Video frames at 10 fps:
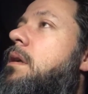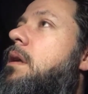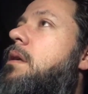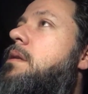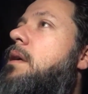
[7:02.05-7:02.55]

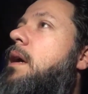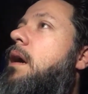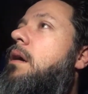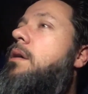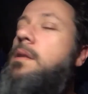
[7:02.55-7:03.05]
Nice guy.
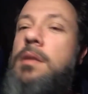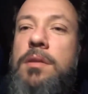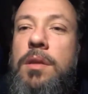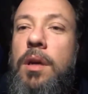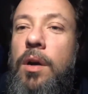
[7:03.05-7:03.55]
Oh, it's a
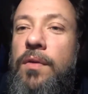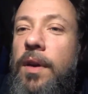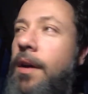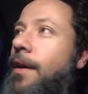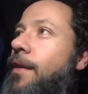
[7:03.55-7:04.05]
stove.
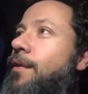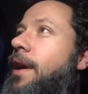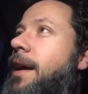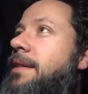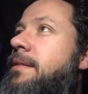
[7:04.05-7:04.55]
Oh, how
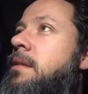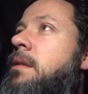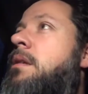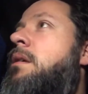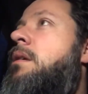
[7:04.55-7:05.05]
nice.
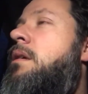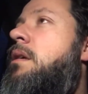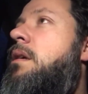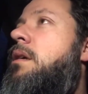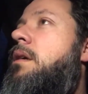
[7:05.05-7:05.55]

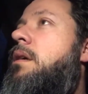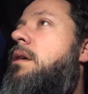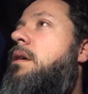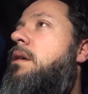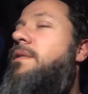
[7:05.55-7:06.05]

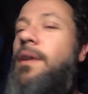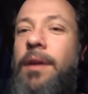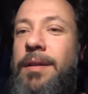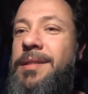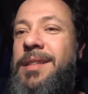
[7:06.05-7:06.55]

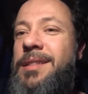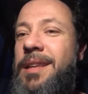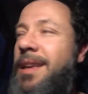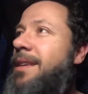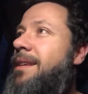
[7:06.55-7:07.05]
Very
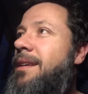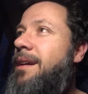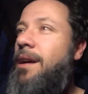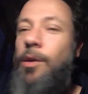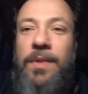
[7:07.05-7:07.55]
artistic.
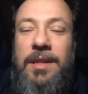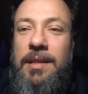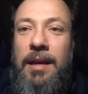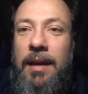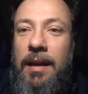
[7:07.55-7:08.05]
I hope this
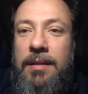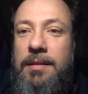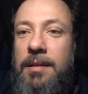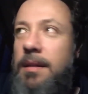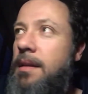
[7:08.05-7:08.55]
guy
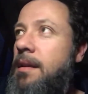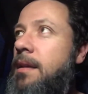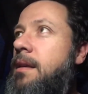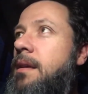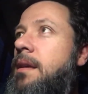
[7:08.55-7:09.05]
has a,
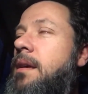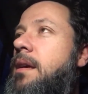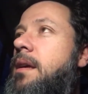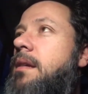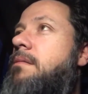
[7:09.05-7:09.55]

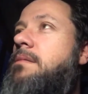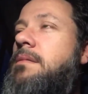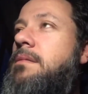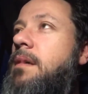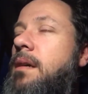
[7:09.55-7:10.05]
you know,
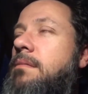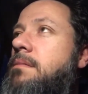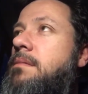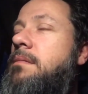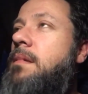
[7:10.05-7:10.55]

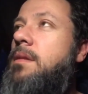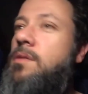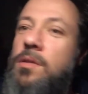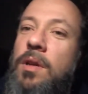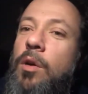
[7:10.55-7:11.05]
I was
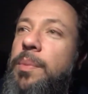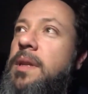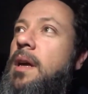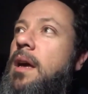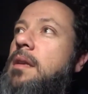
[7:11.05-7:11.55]
going to say, I hope he
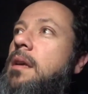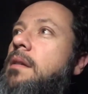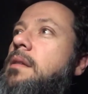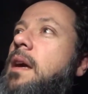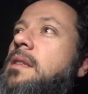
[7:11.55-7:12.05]

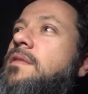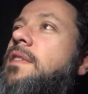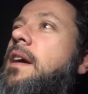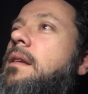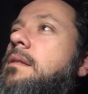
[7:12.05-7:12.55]
dies a
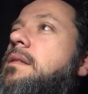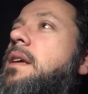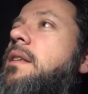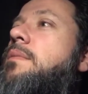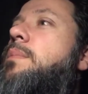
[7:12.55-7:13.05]
violent
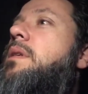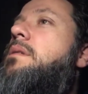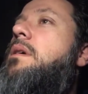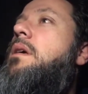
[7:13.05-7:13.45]
death, but